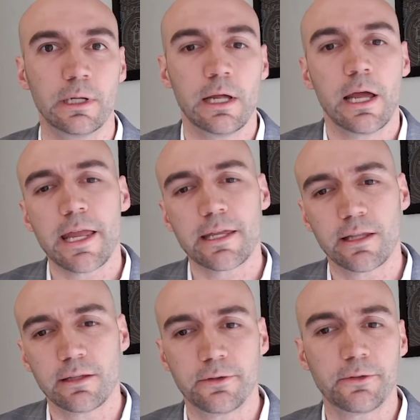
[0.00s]
And
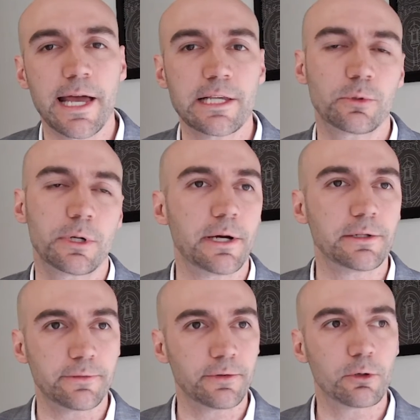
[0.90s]
then the last one about
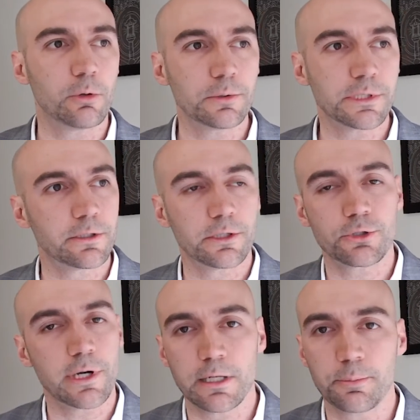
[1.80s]
different quotes, they're just
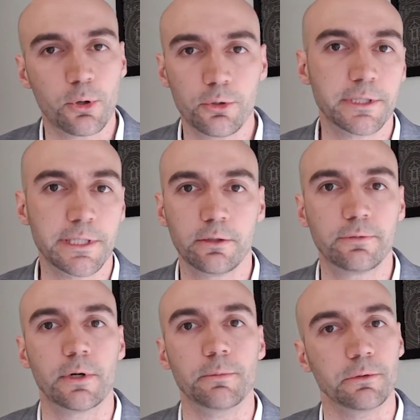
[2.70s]
trying to pull the deal
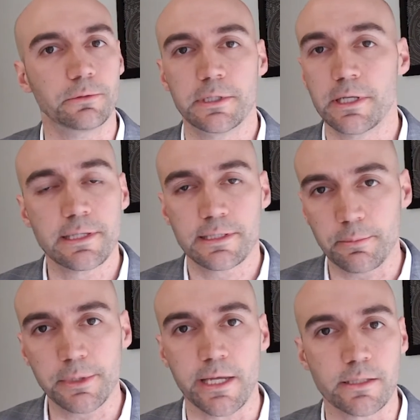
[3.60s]
from you. In some
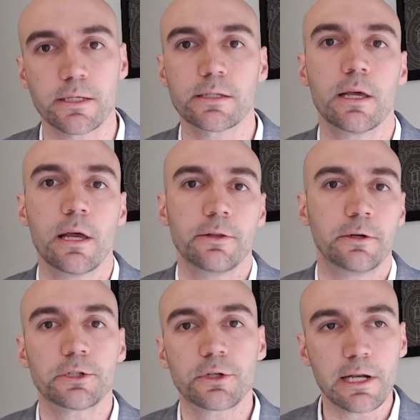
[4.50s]
cases, they're just
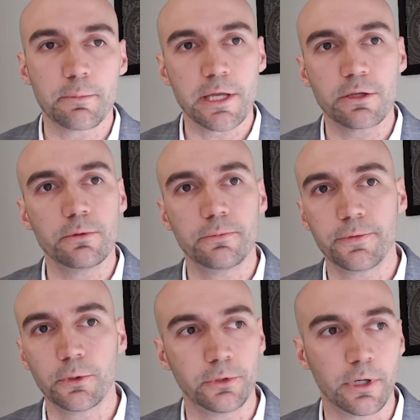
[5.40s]
trying to make you feel
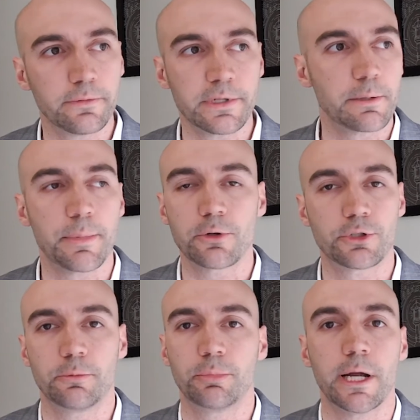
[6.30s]
nervous about your
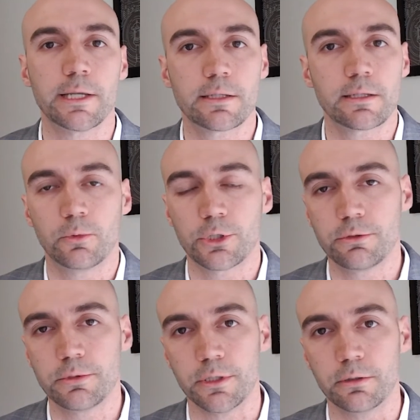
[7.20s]
prices and what you
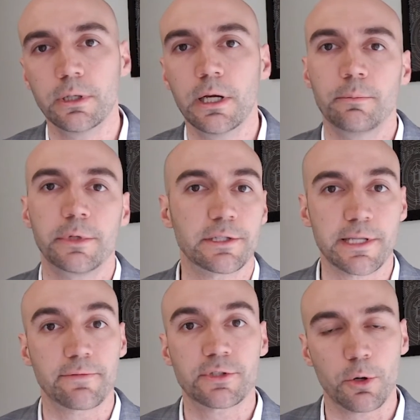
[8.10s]
do because they have
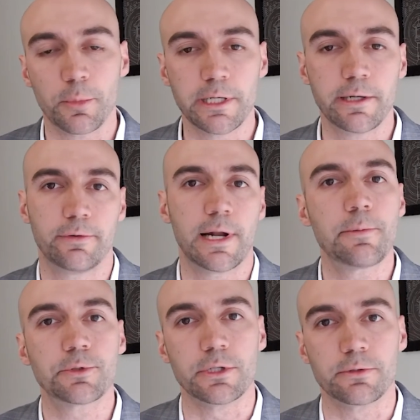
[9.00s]
so many different
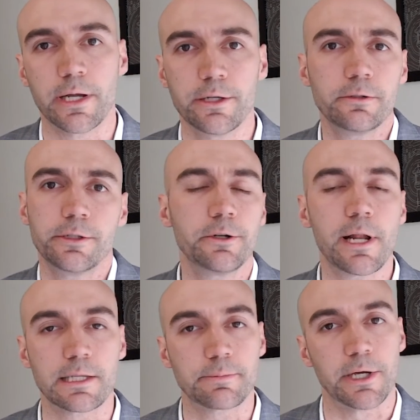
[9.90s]
options, right? You're not
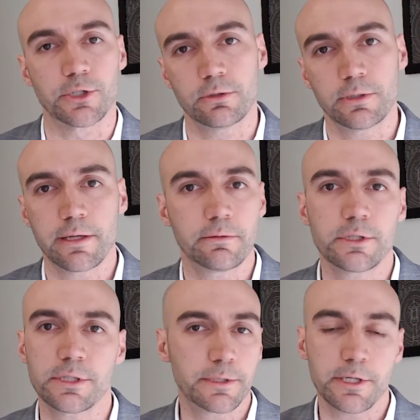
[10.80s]
special. There's
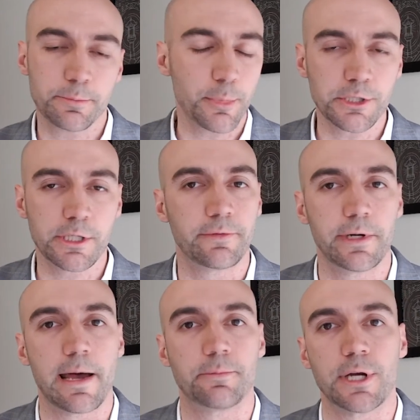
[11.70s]
a bunch of different
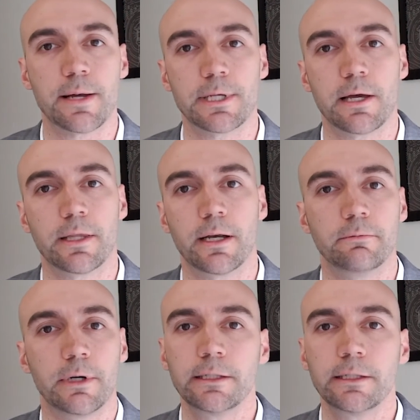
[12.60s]
app shops out there, right?